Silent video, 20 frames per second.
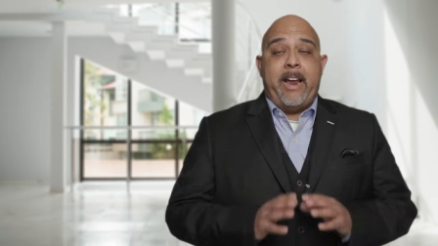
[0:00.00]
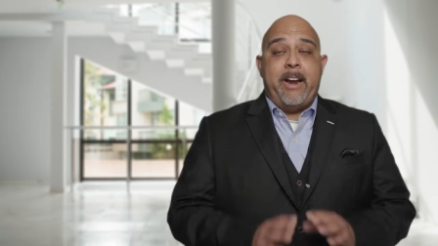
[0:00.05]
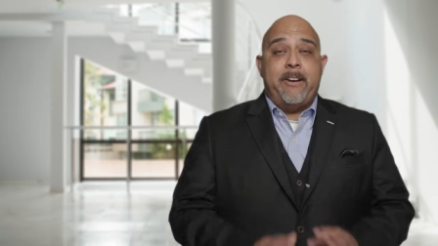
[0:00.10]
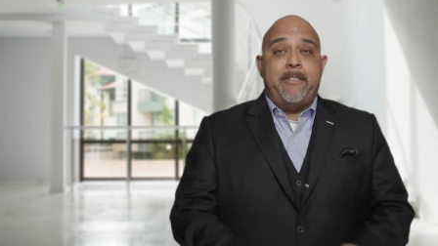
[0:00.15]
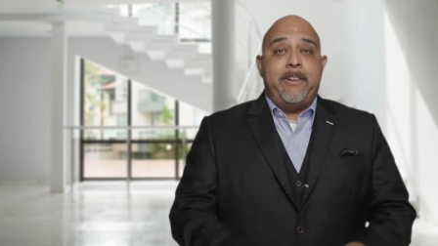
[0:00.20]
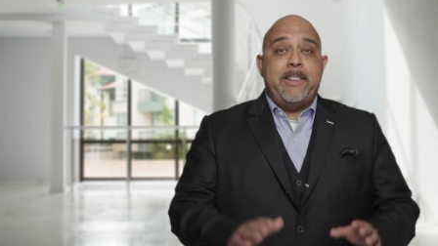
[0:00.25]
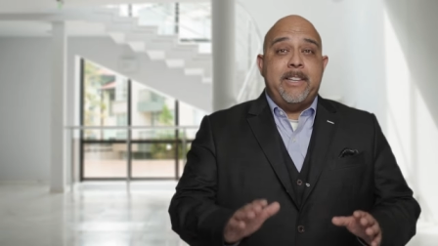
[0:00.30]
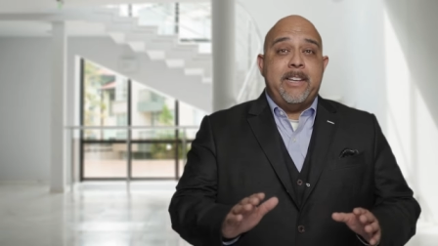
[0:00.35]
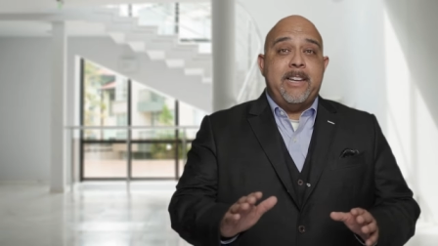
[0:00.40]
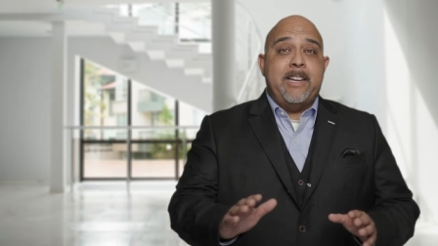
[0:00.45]

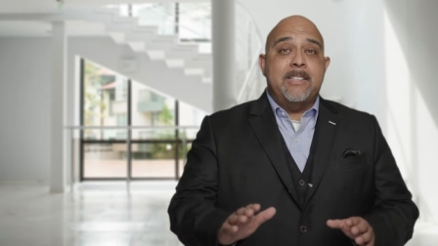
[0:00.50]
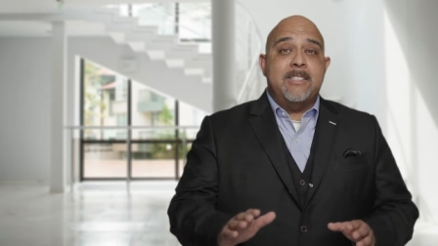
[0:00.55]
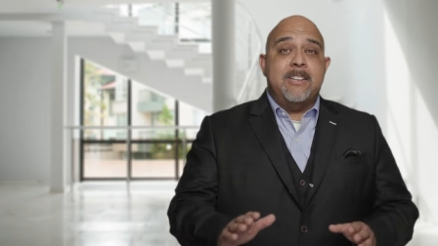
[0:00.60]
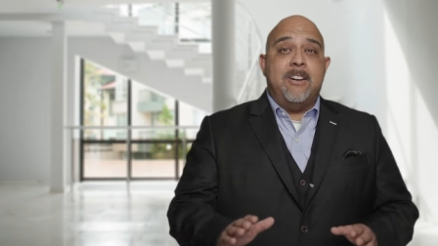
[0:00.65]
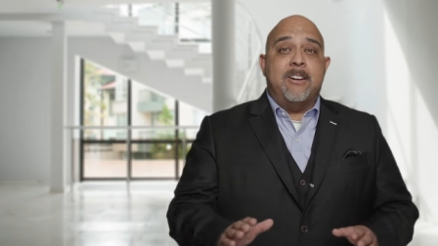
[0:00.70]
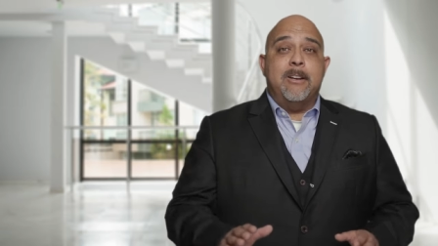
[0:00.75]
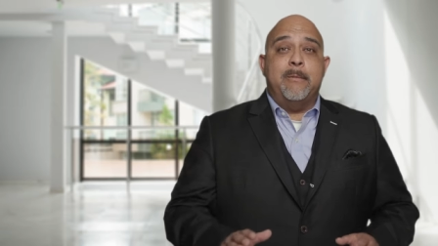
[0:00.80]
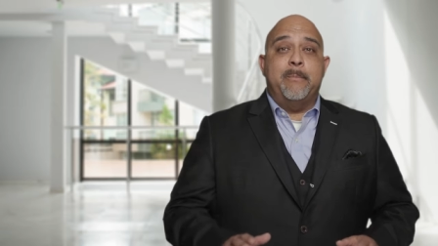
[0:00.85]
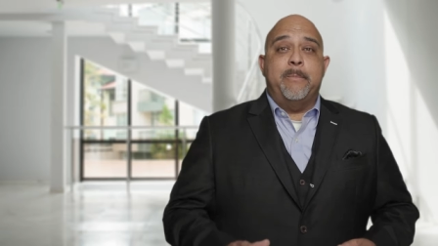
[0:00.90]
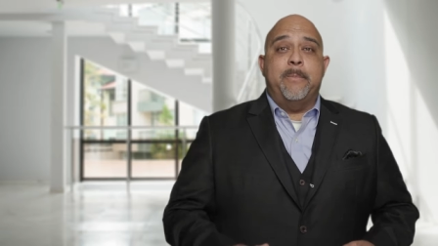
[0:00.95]
everything has
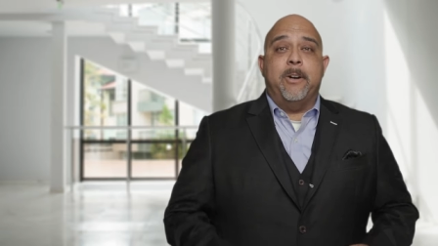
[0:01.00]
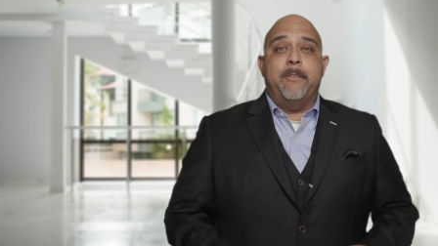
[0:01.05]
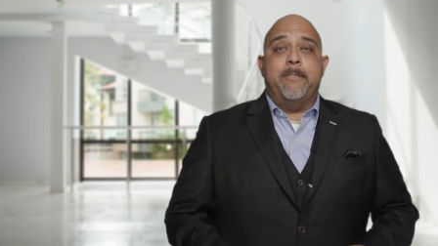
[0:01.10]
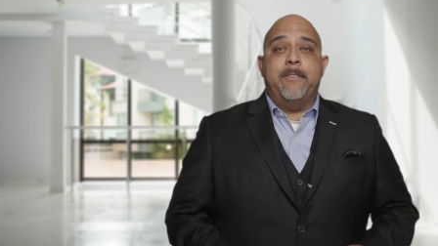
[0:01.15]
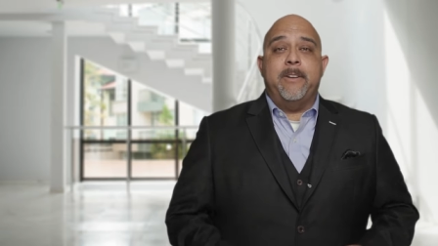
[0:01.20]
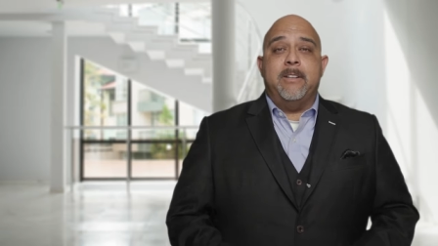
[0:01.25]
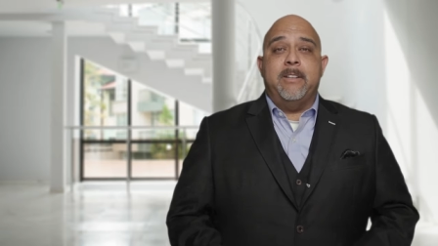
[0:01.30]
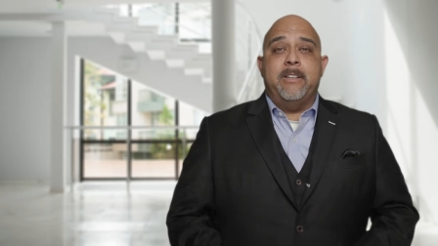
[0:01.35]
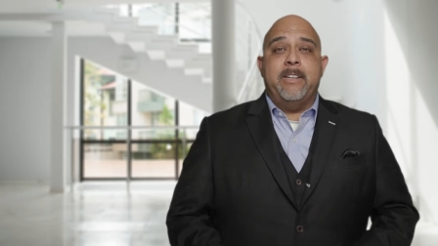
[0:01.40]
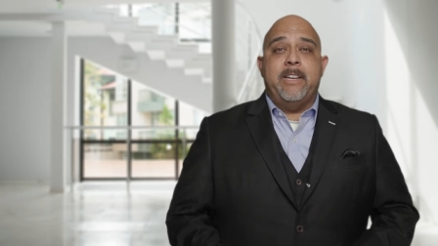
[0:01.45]
gone
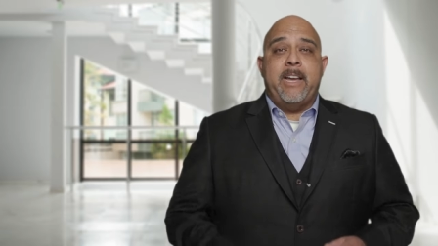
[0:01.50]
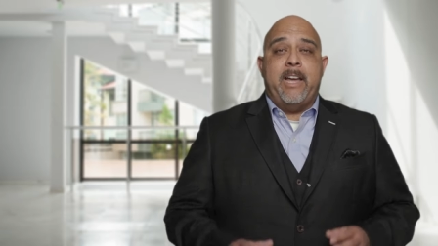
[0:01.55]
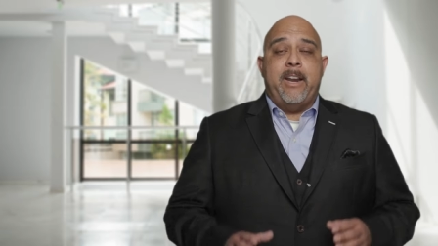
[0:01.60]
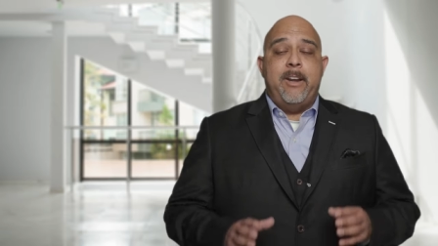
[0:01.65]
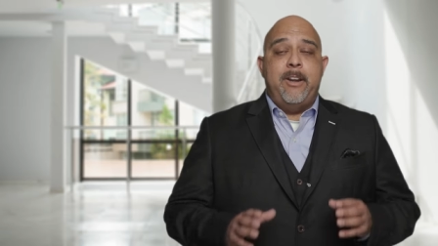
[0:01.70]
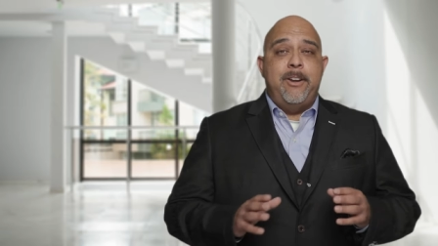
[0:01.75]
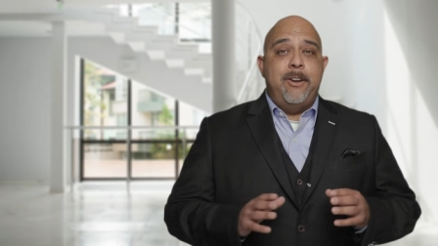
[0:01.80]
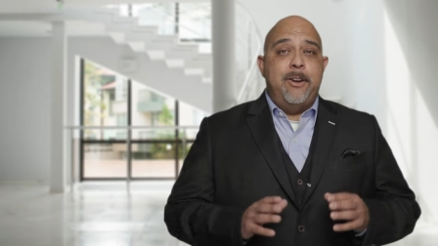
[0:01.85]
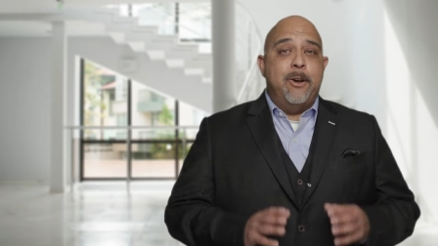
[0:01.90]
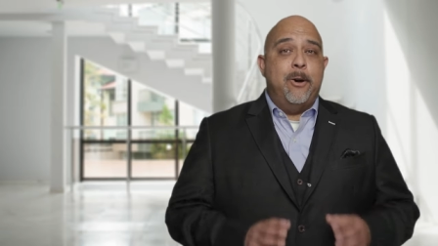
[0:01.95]
perfectly
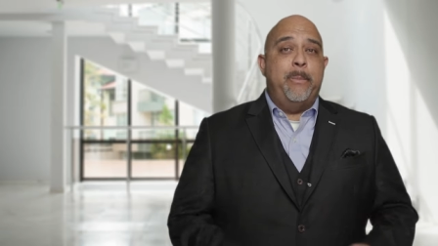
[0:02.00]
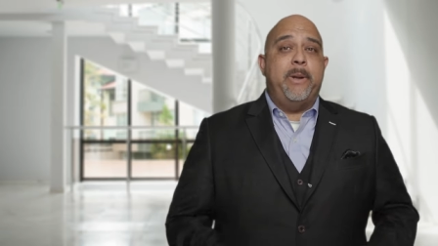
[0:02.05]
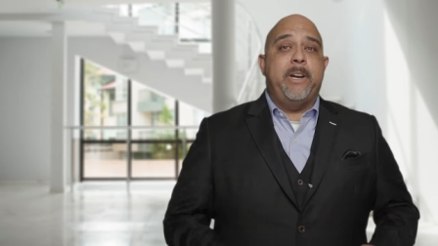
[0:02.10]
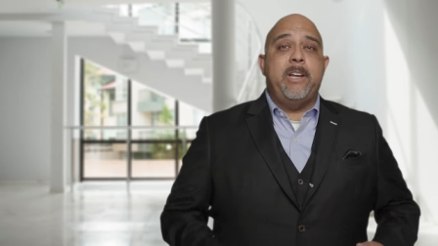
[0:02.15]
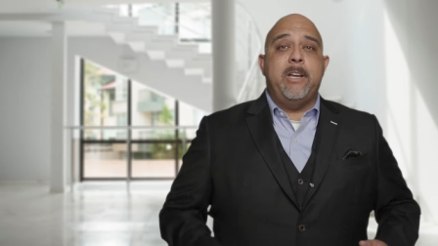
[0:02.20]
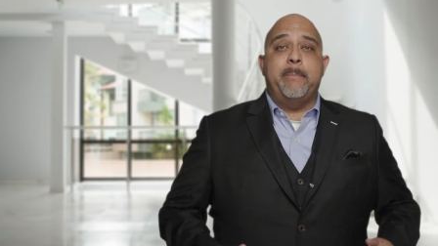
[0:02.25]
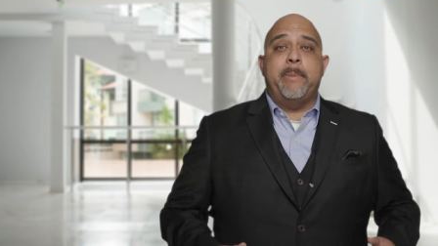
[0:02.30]
and nobody